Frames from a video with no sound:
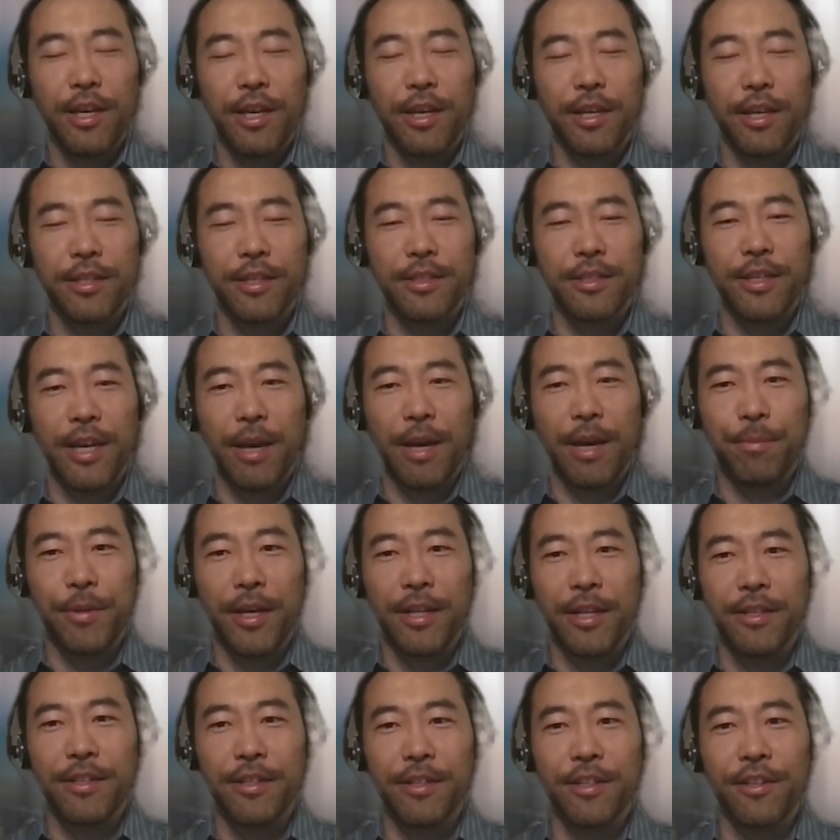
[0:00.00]
is kept
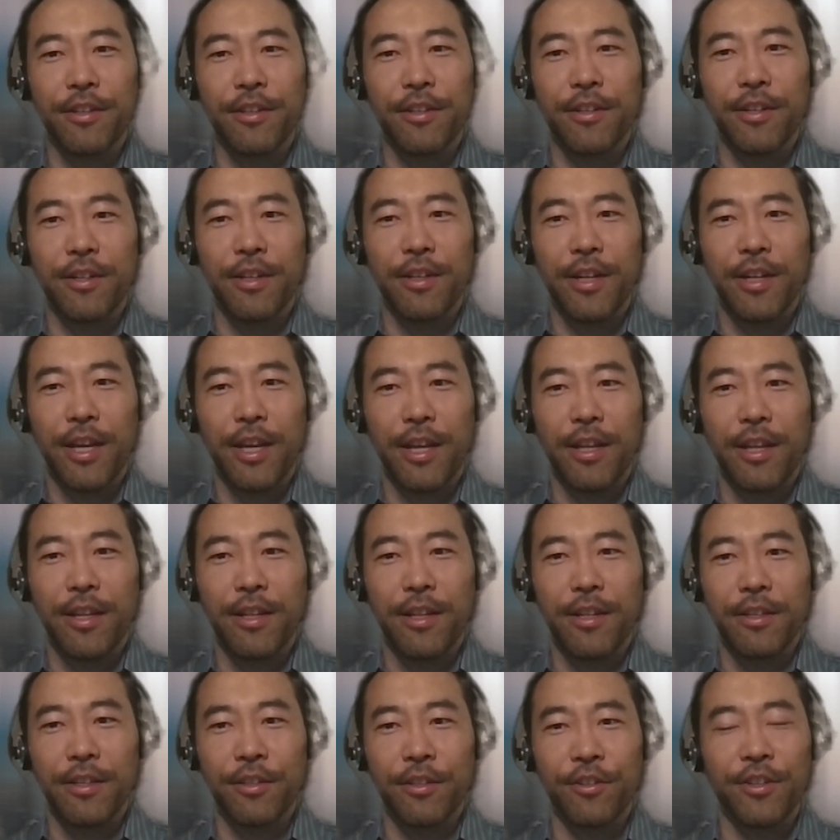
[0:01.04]
at
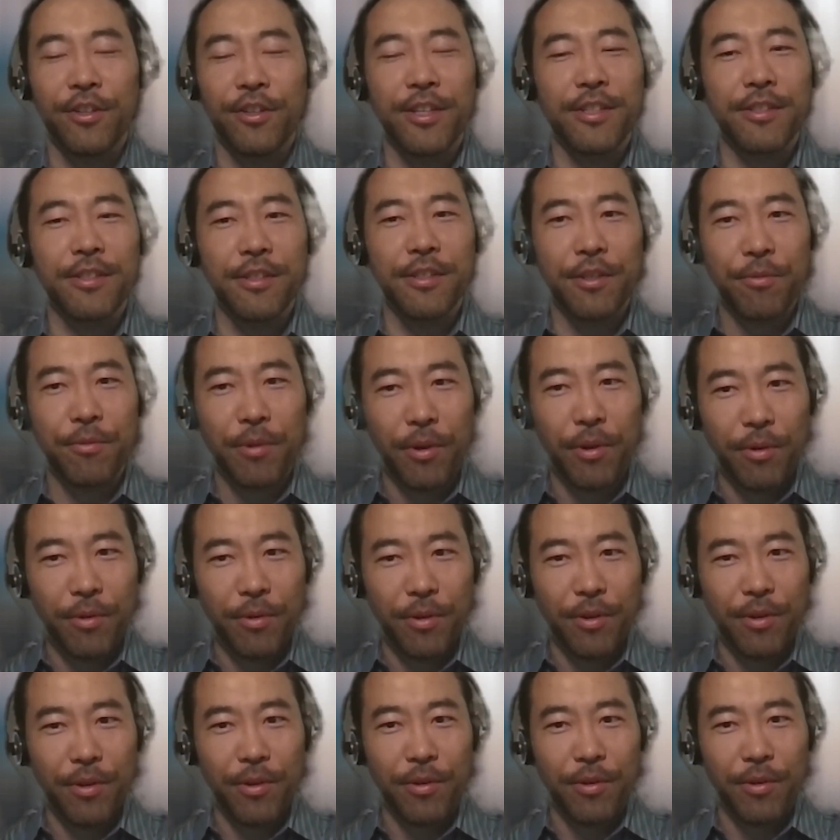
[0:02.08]
nearly zero,
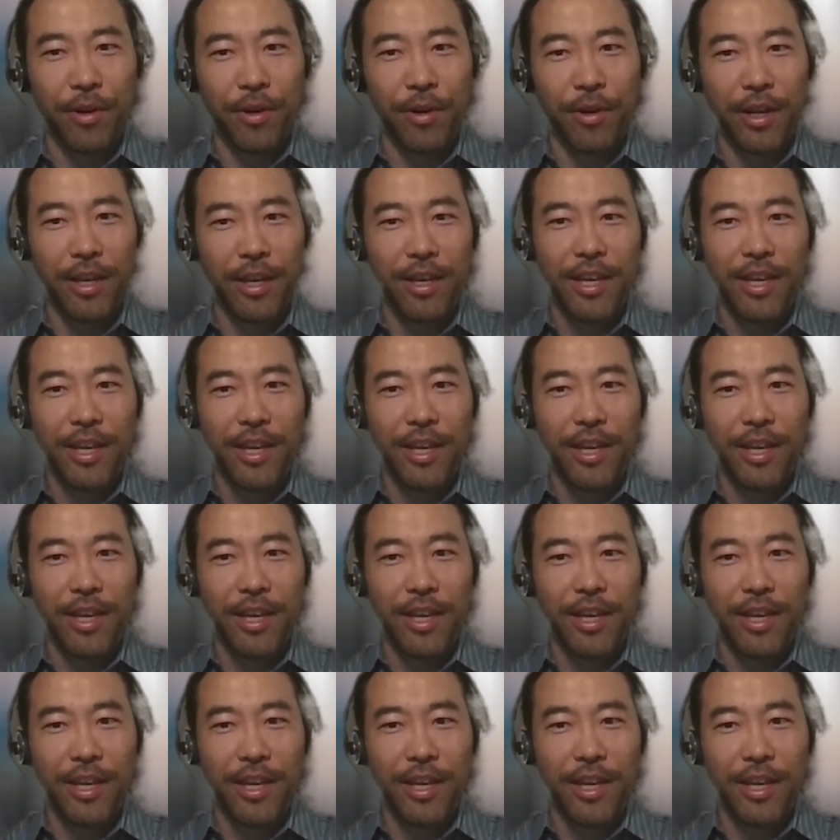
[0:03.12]
right?